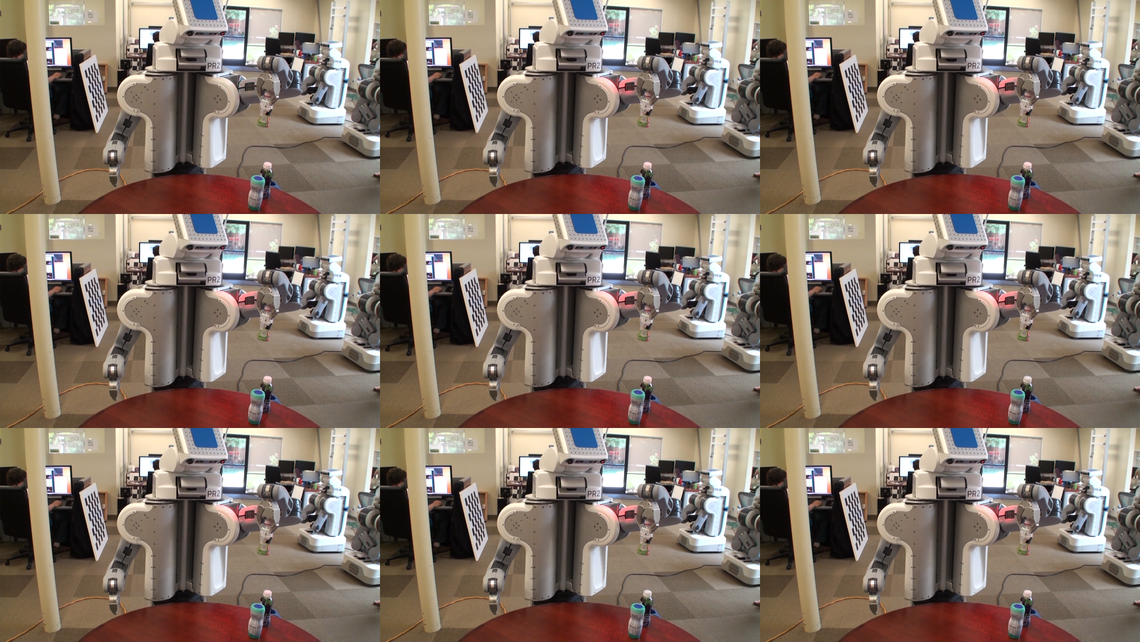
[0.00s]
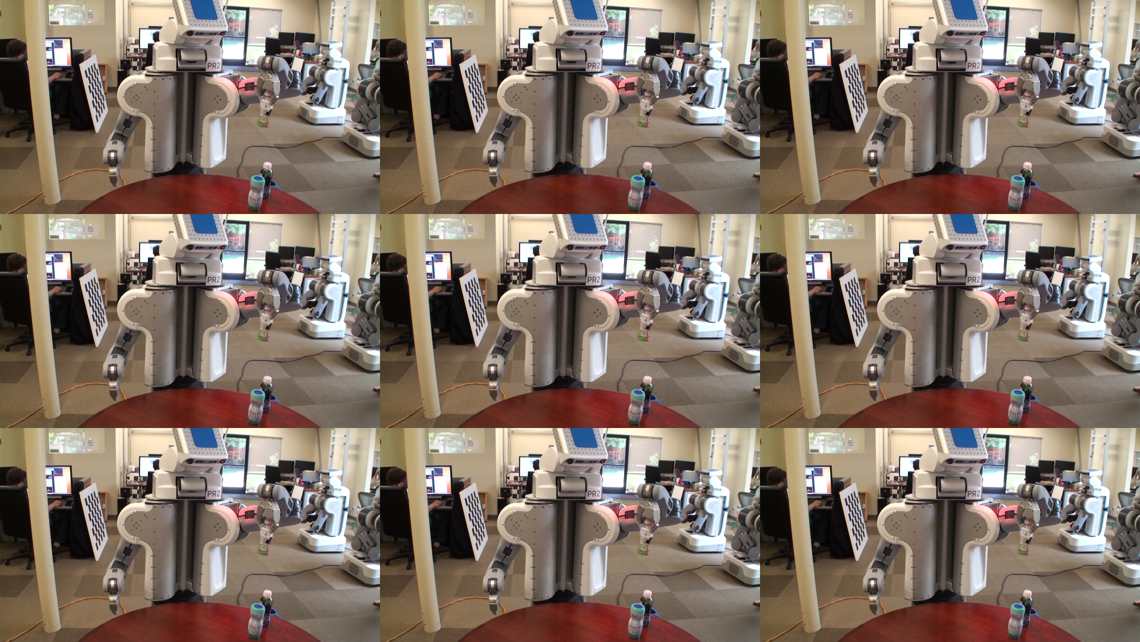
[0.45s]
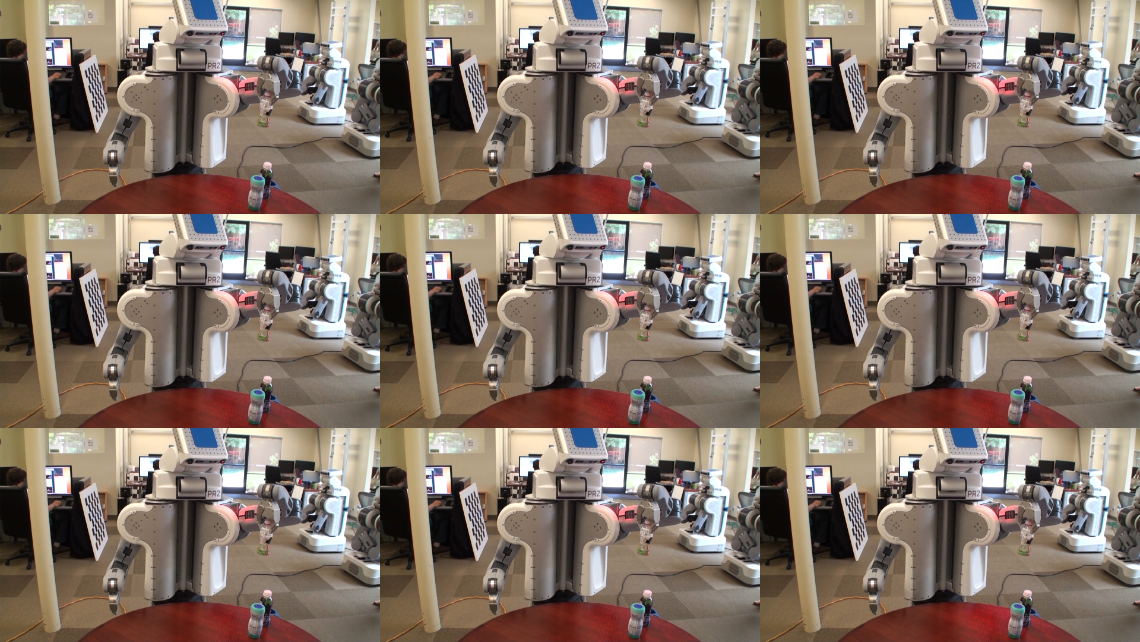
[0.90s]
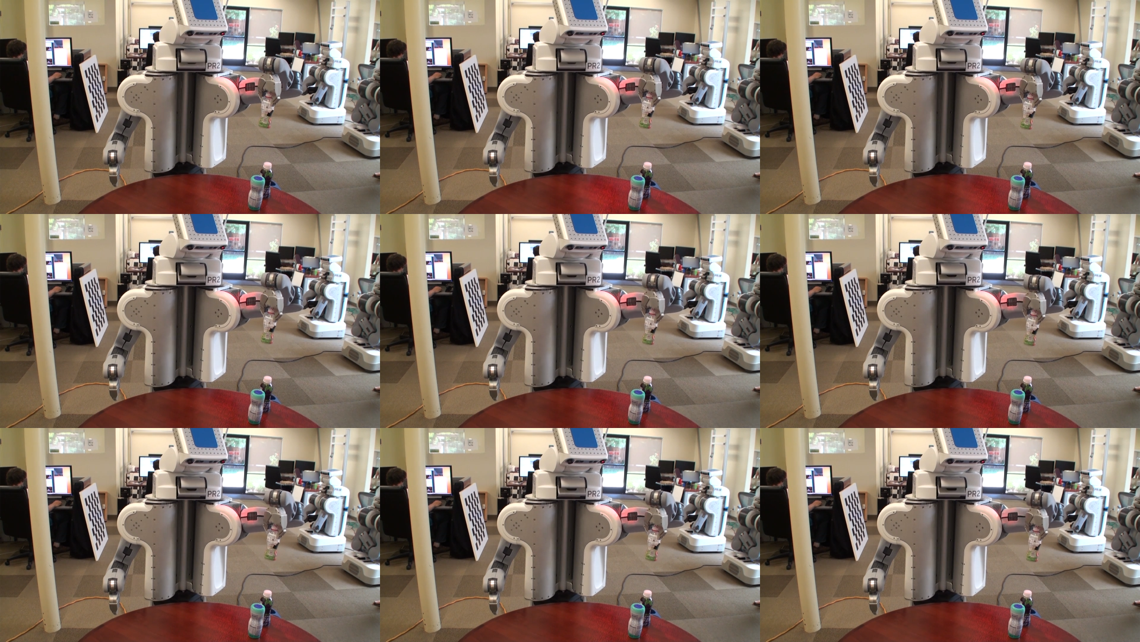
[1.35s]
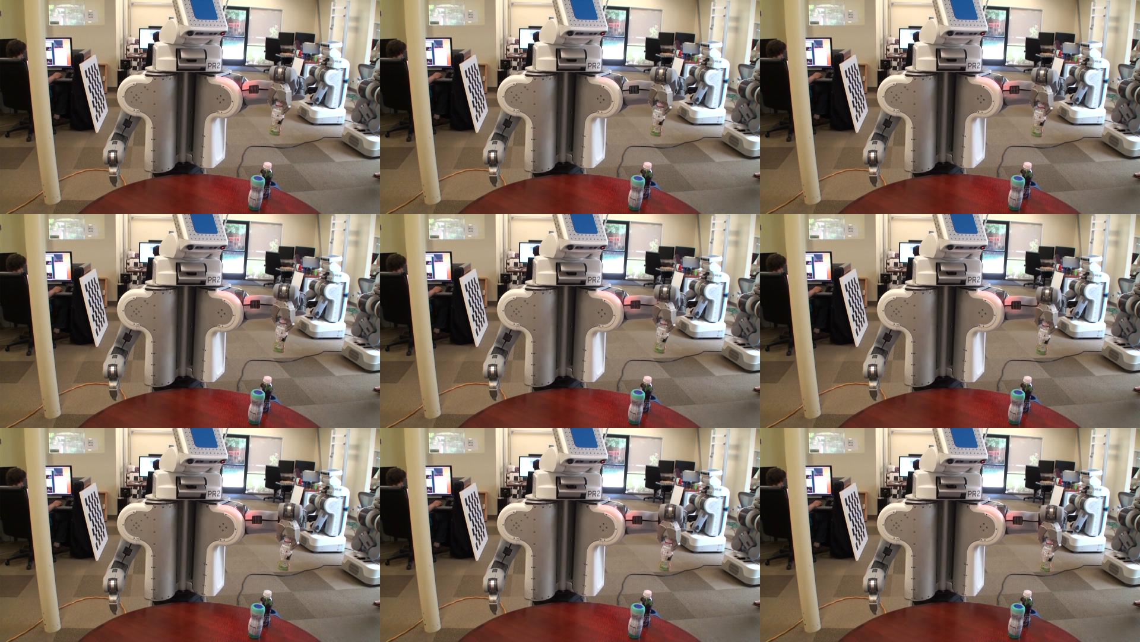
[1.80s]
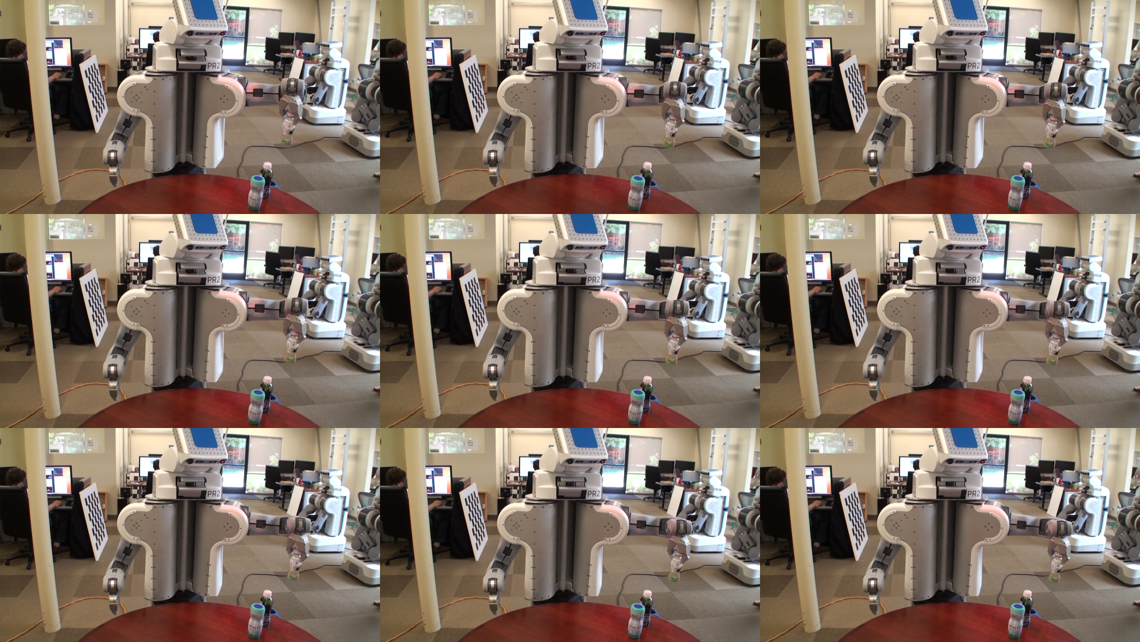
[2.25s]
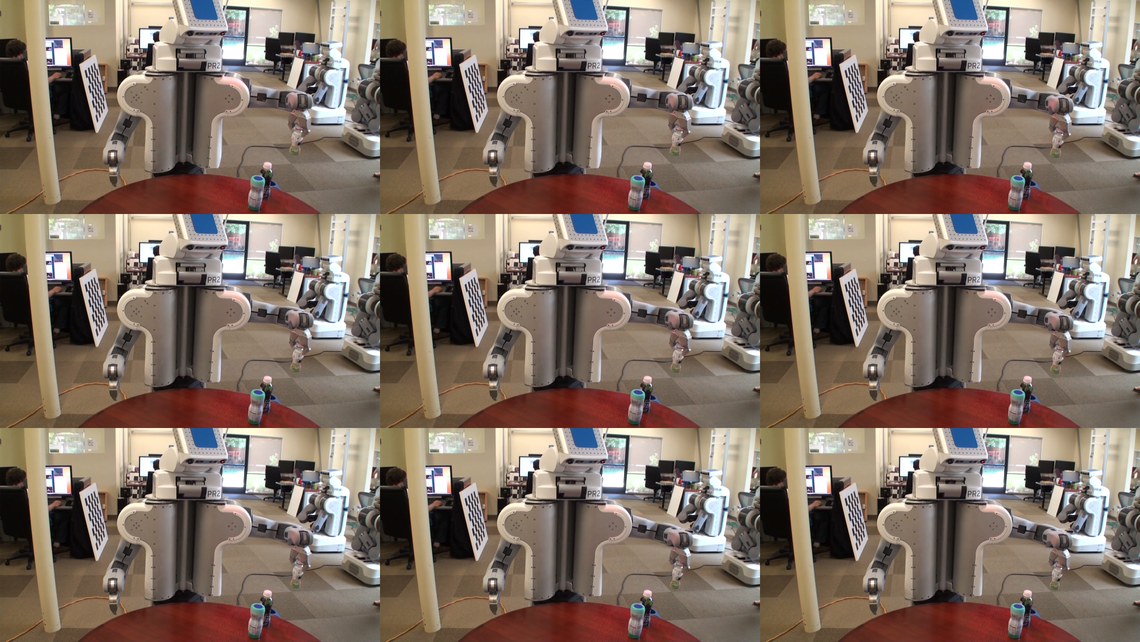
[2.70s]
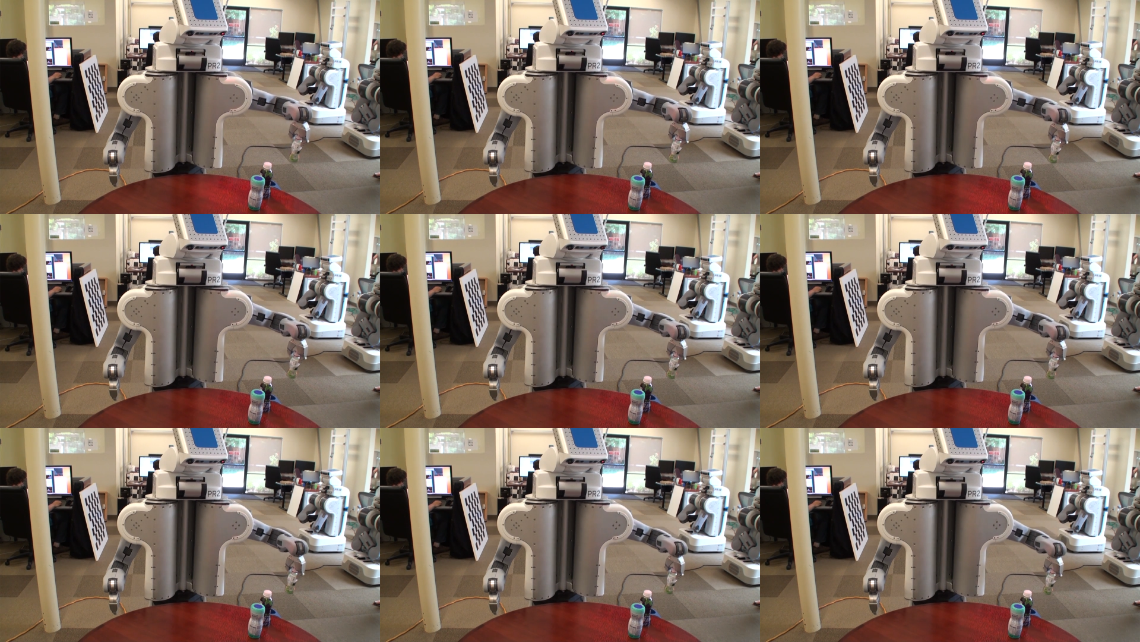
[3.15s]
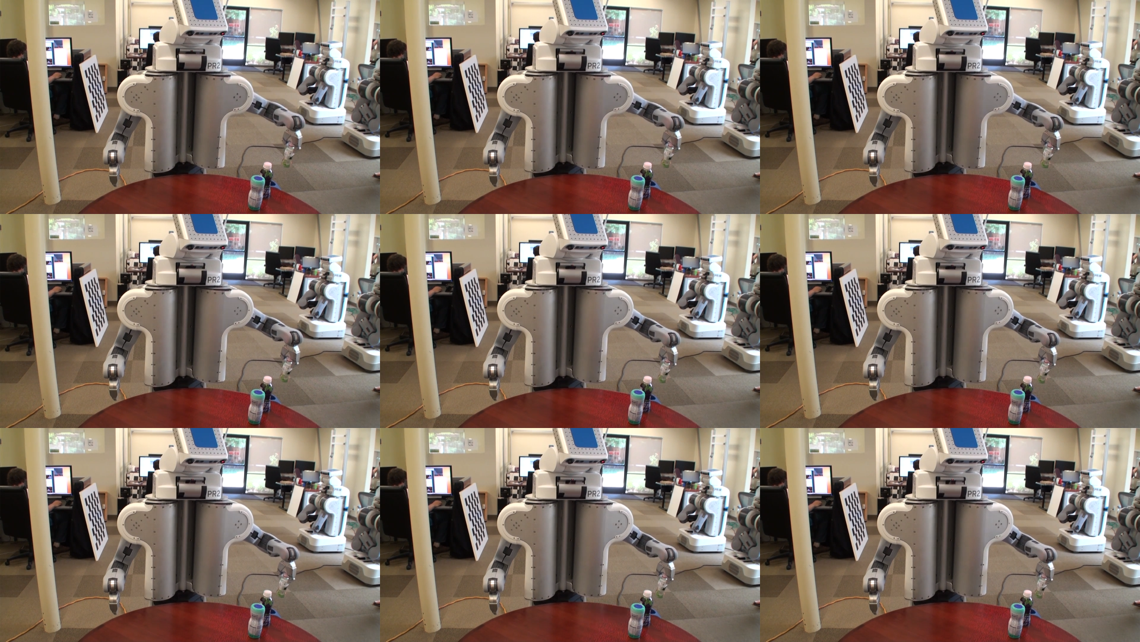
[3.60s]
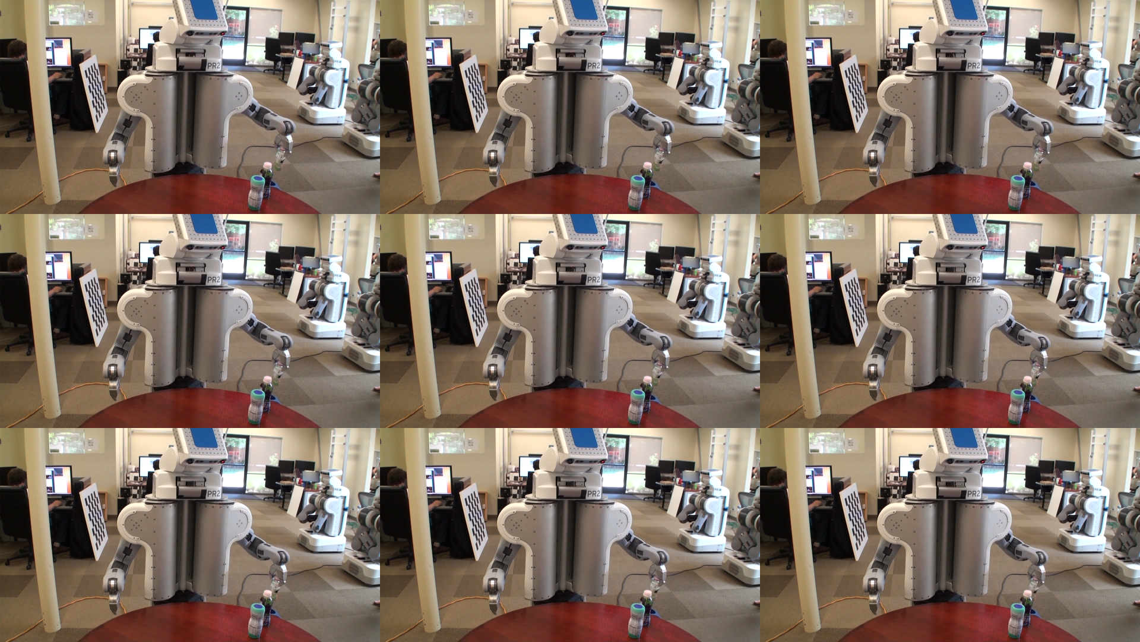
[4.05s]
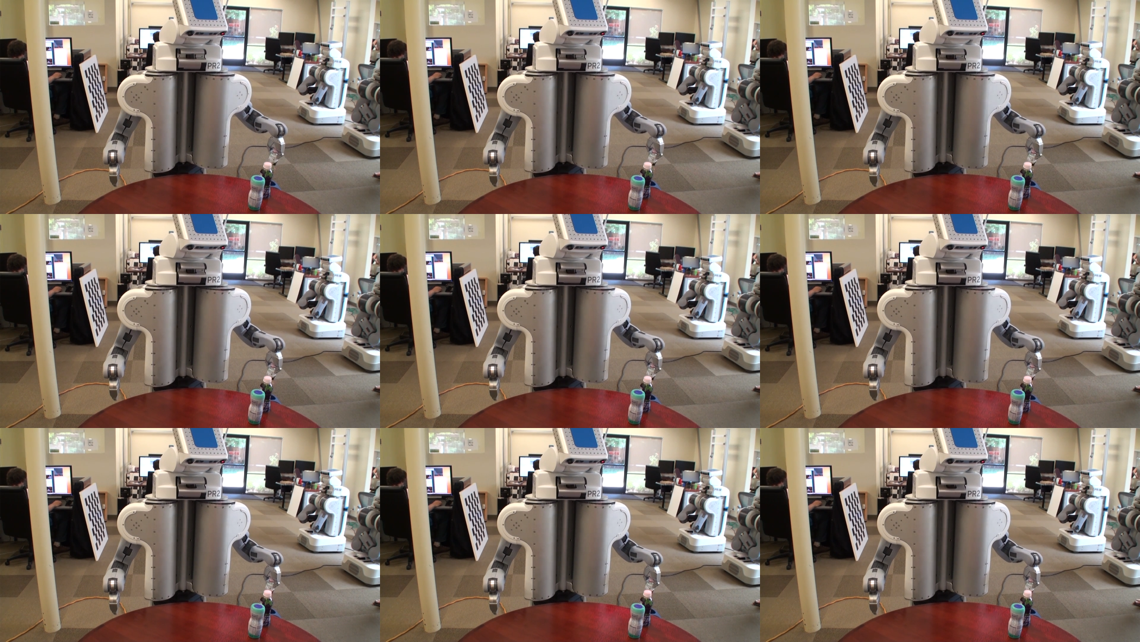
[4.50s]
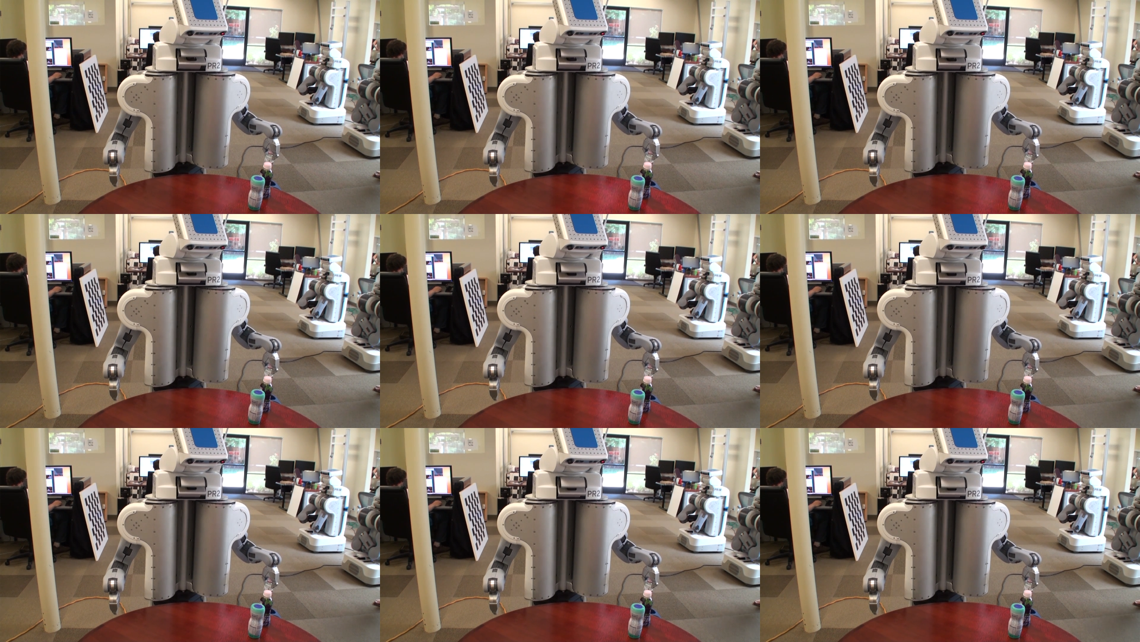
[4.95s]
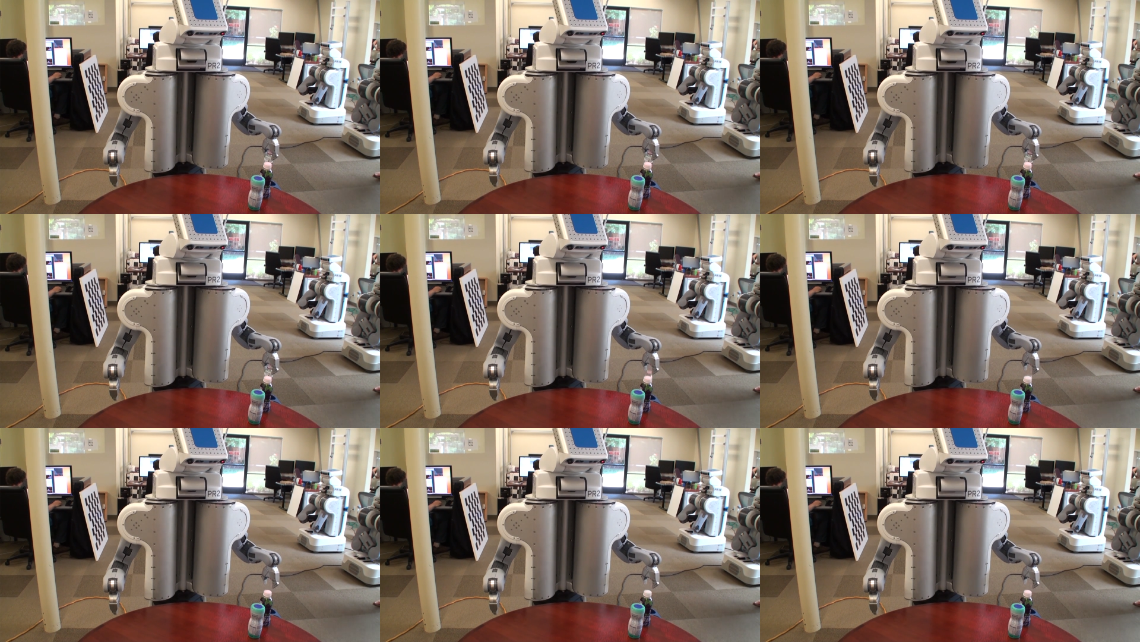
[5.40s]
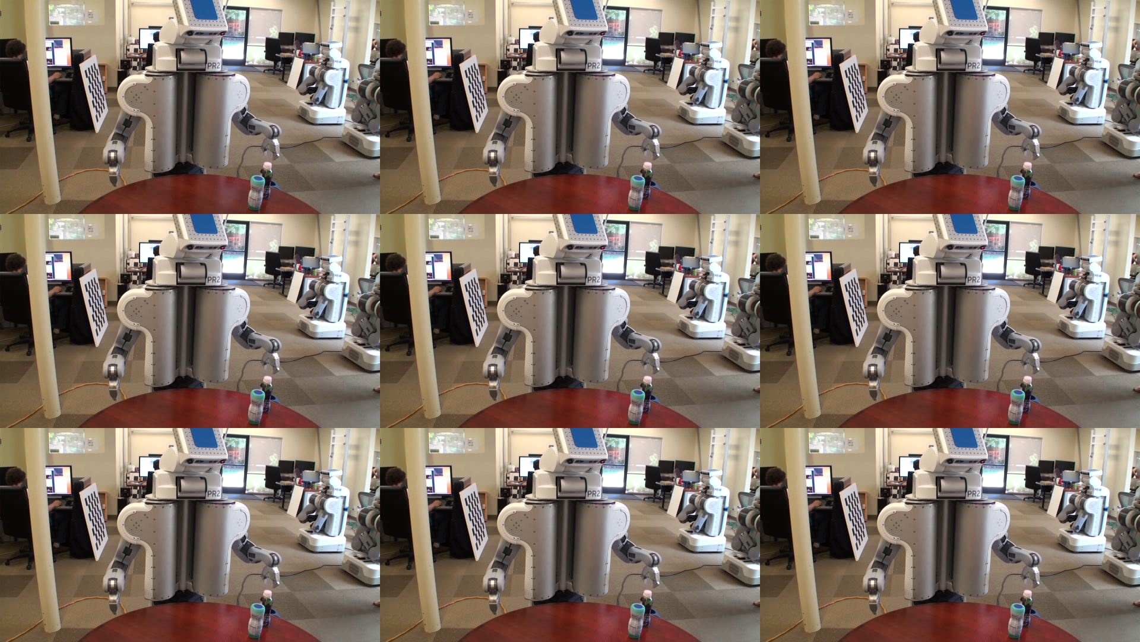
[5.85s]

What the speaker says: Nobody's mouth can be seen.